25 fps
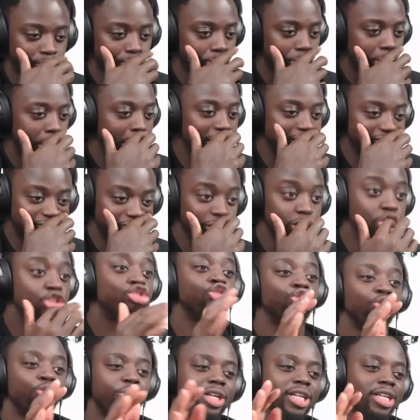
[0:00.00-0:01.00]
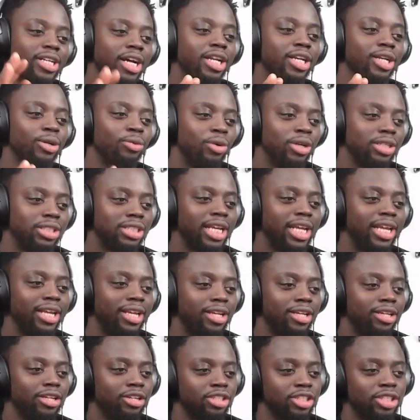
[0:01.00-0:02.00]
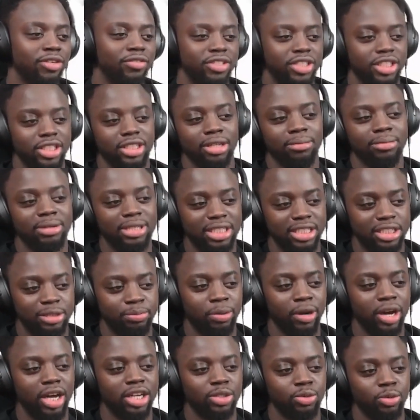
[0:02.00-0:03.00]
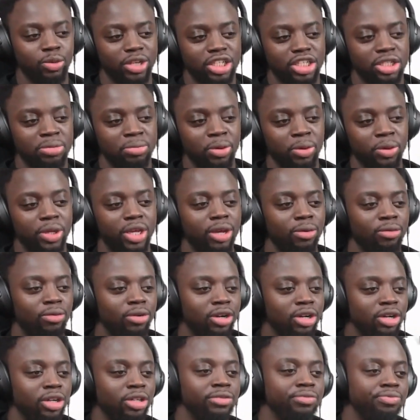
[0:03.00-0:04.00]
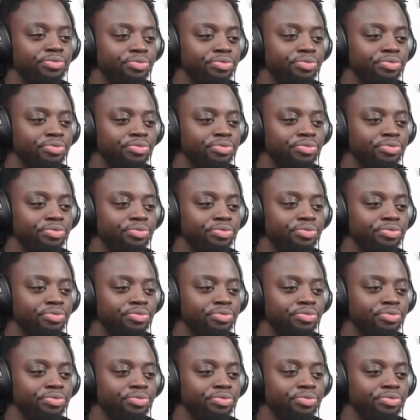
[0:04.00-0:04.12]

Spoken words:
And if it's truly done in one take, because obviously some of these parts where it's smoky and whatnot.